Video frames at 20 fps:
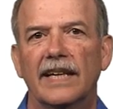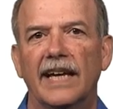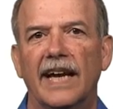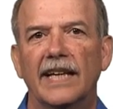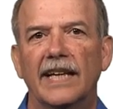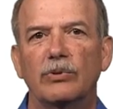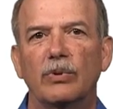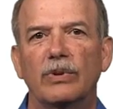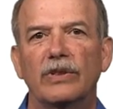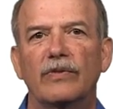
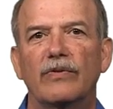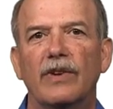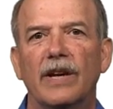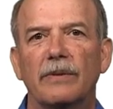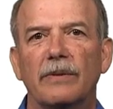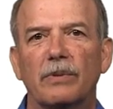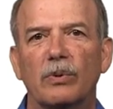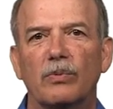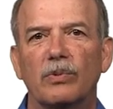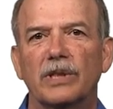As we
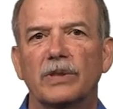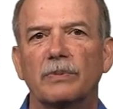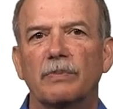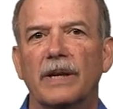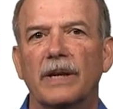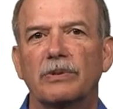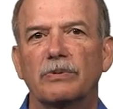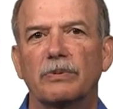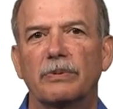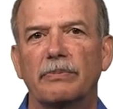develop the risk
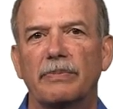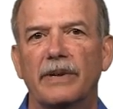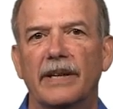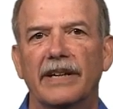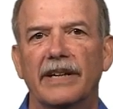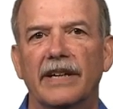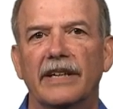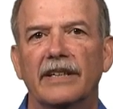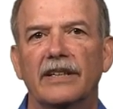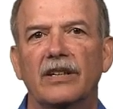management
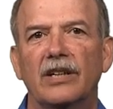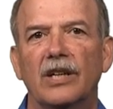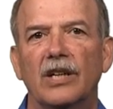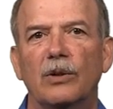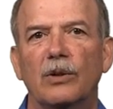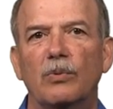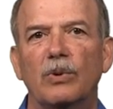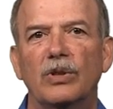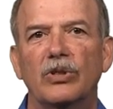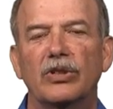plan,
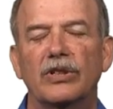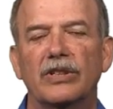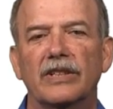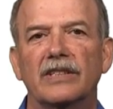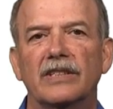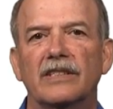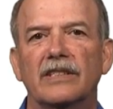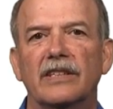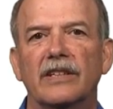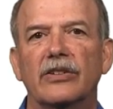we should
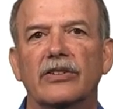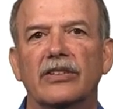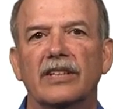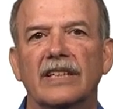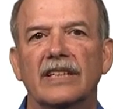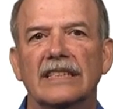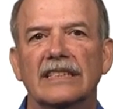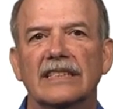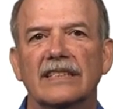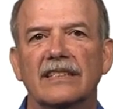consider the
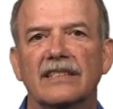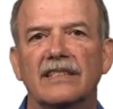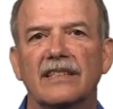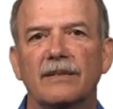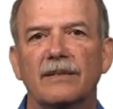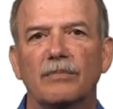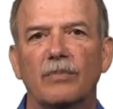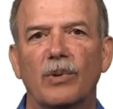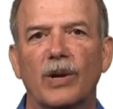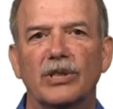
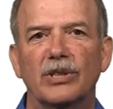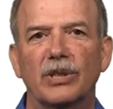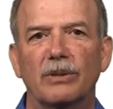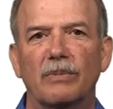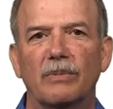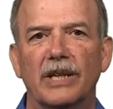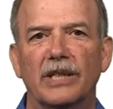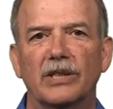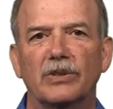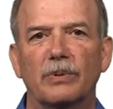existing project
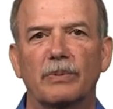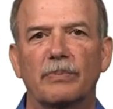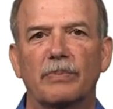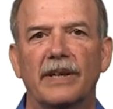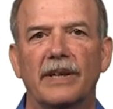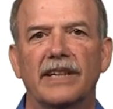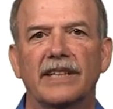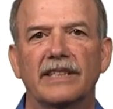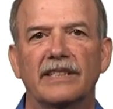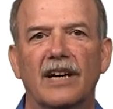management
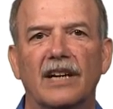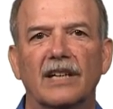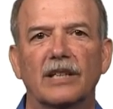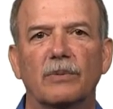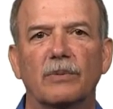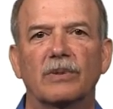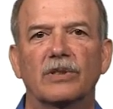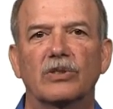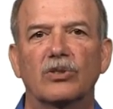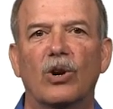plan
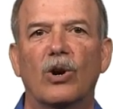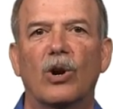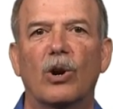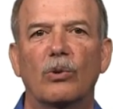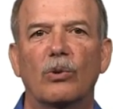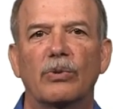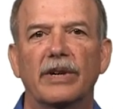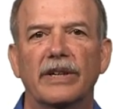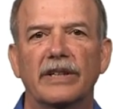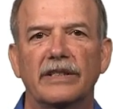documents
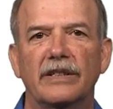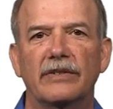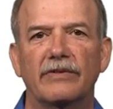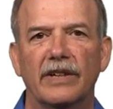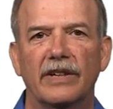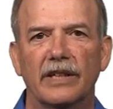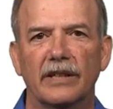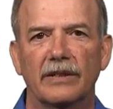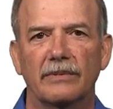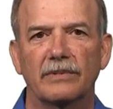already
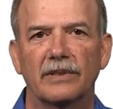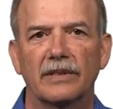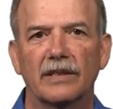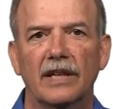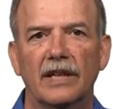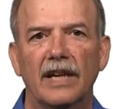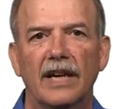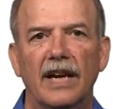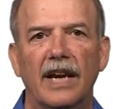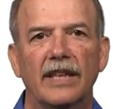developed
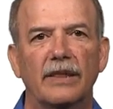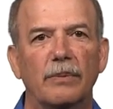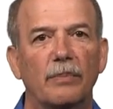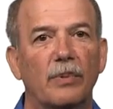and the